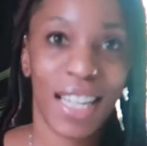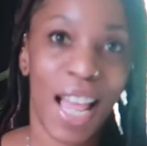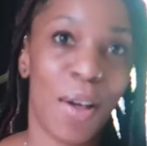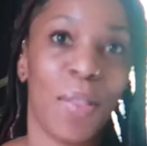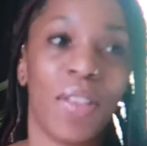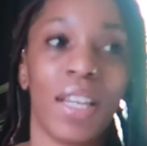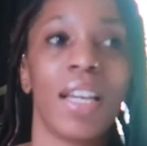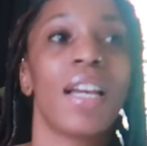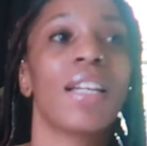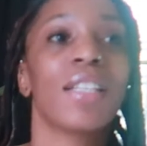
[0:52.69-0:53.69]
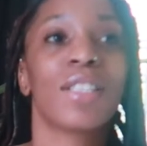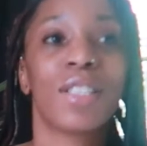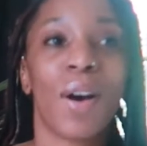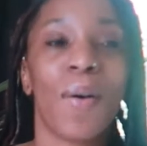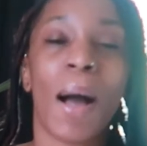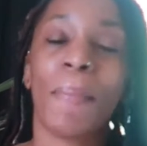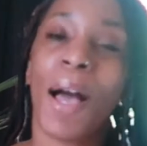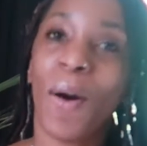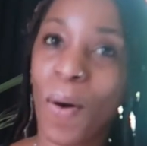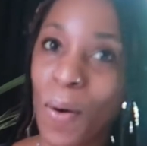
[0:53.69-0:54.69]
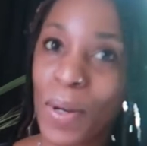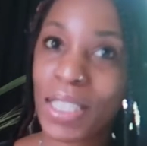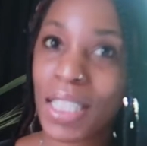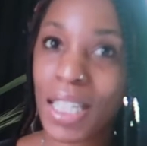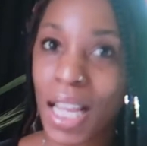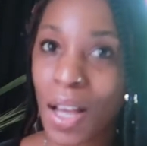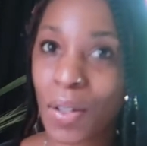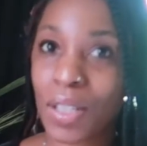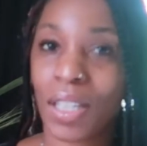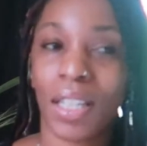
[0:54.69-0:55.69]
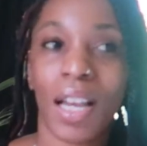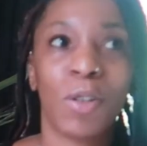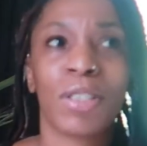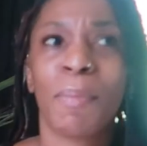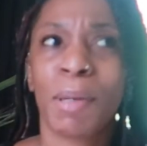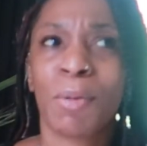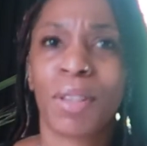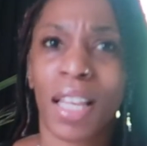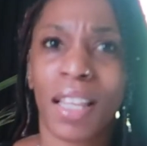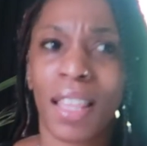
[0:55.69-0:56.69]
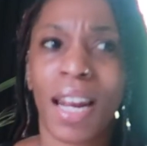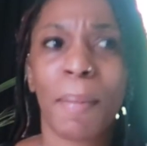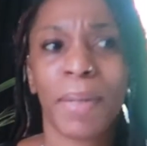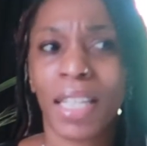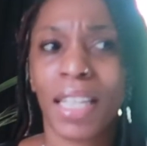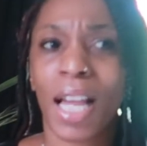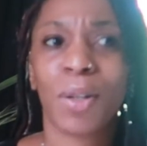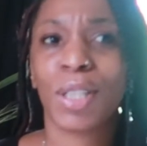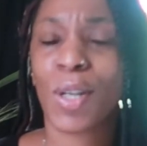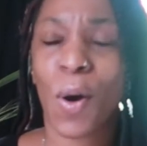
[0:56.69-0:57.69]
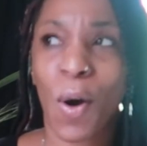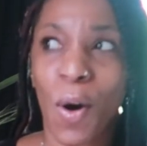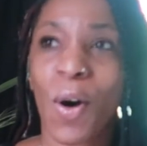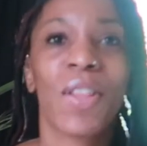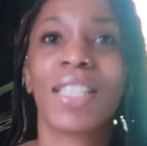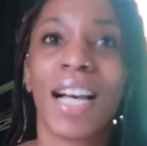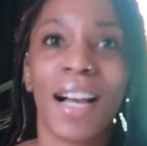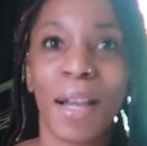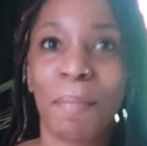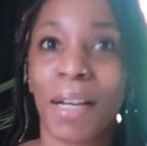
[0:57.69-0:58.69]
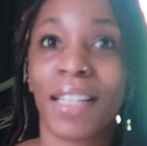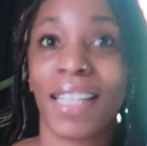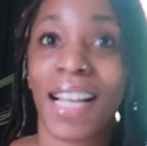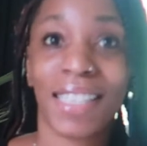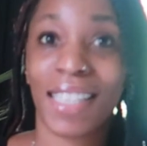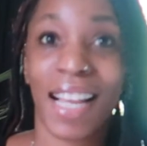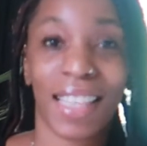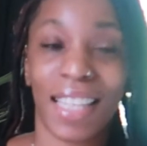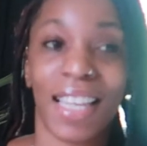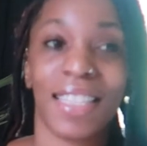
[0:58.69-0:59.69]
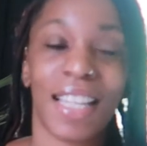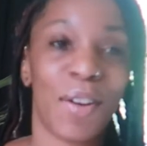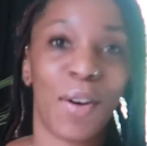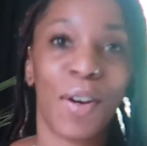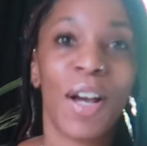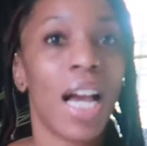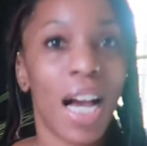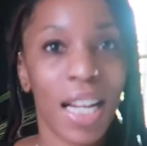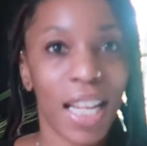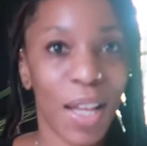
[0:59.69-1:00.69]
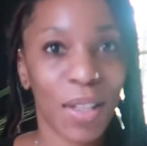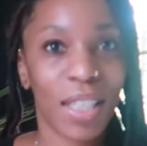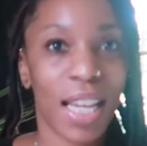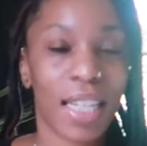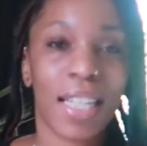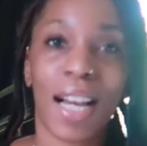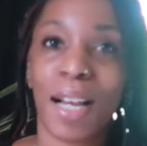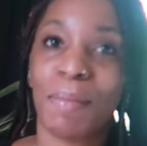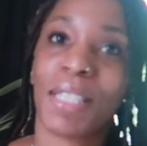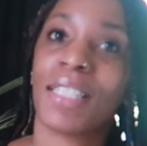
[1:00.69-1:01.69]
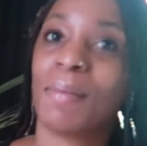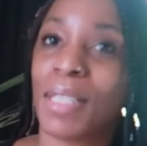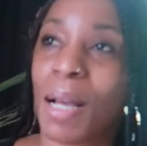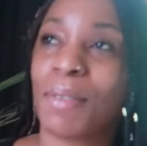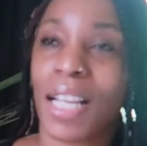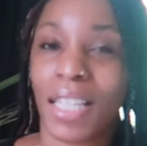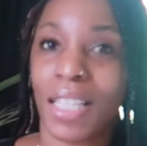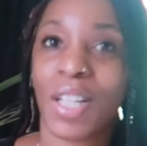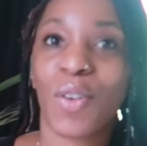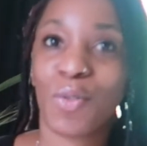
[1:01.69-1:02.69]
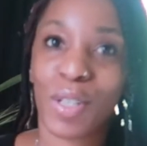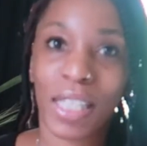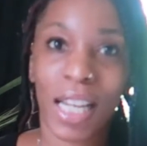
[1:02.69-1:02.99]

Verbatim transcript: eat healthy. So I'm not always eating healthy. I know some people think that I'm eating healthy all the time, but that's not the case at all. Unhealthy at times, and sometimes I eat really